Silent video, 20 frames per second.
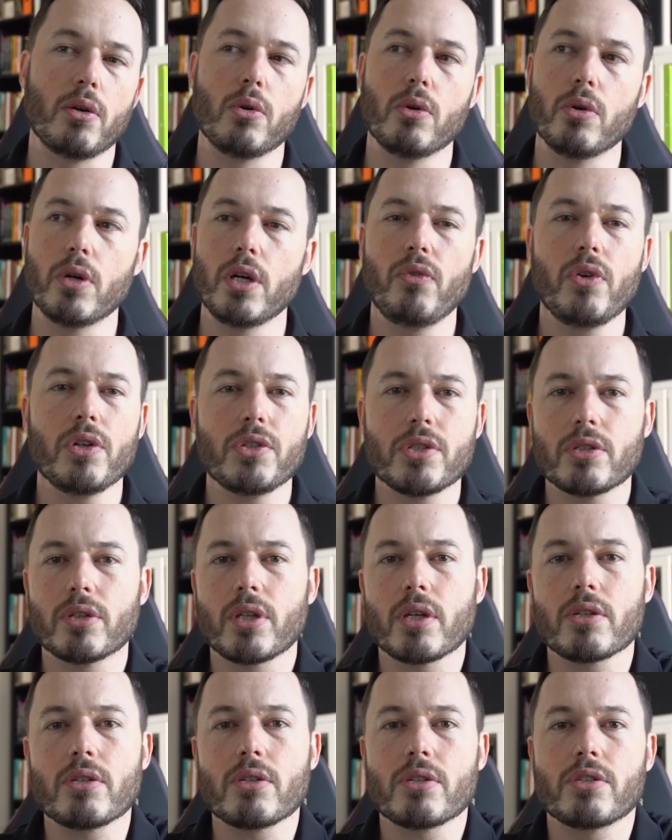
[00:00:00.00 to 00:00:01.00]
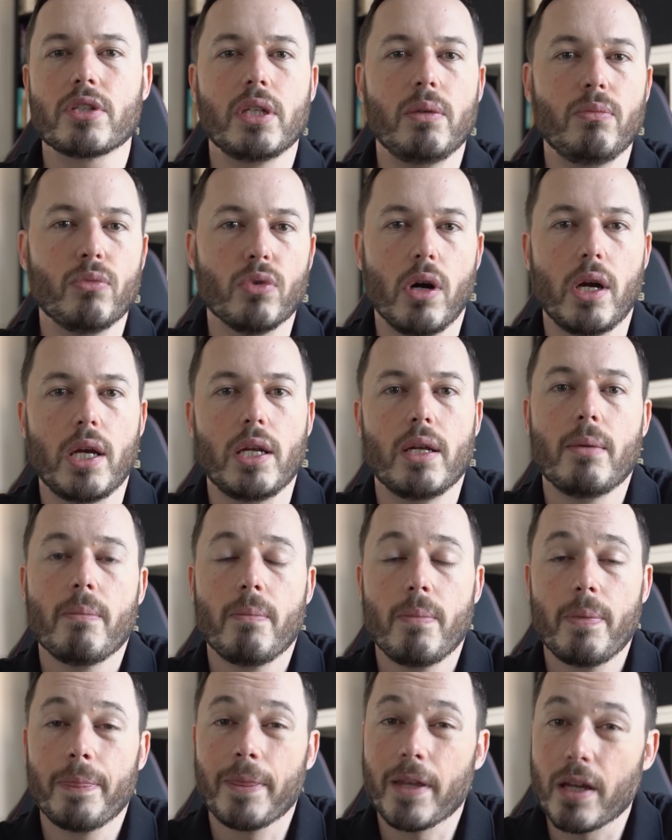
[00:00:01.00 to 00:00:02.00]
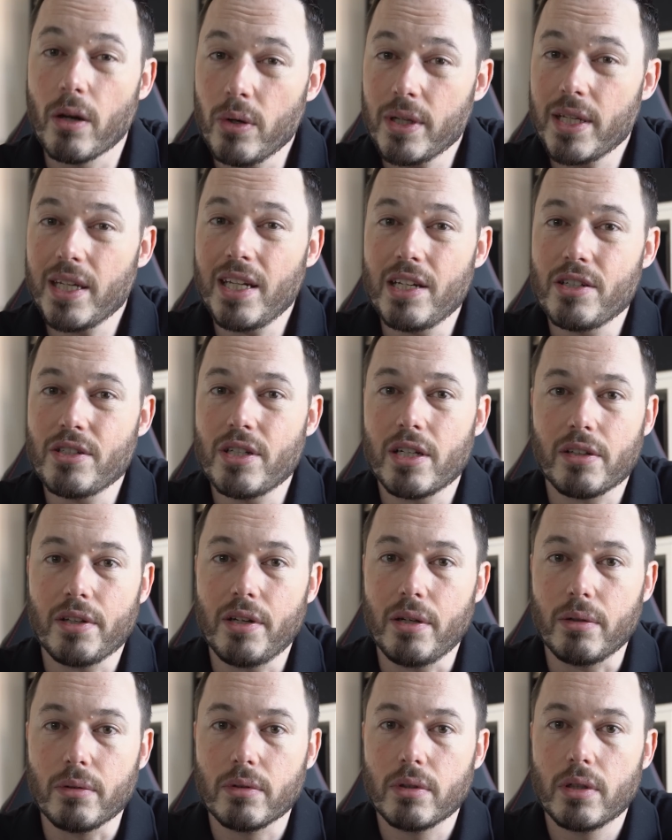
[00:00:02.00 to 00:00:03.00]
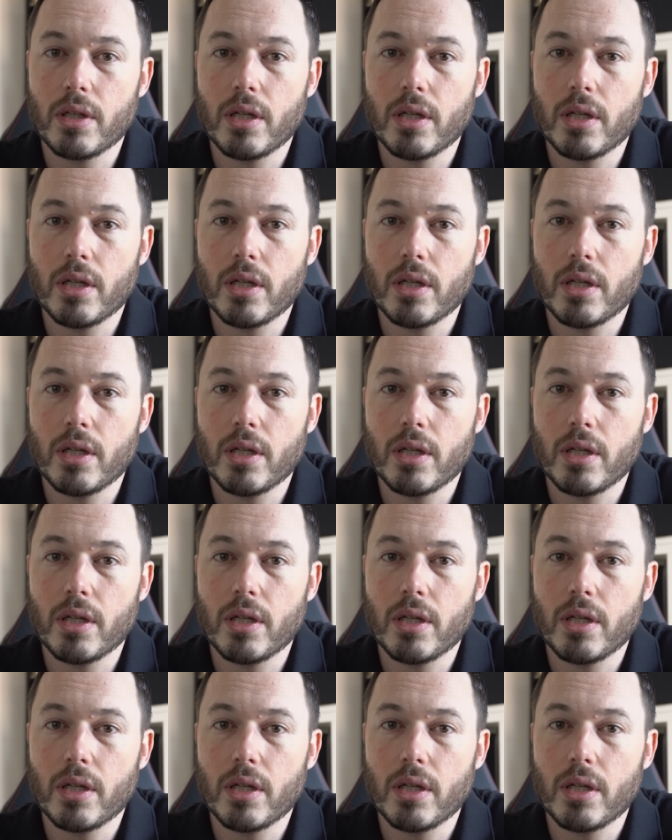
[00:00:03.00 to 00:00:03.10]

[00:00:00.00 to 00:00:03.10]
or if it just doesn't seem right, go and get it checked out.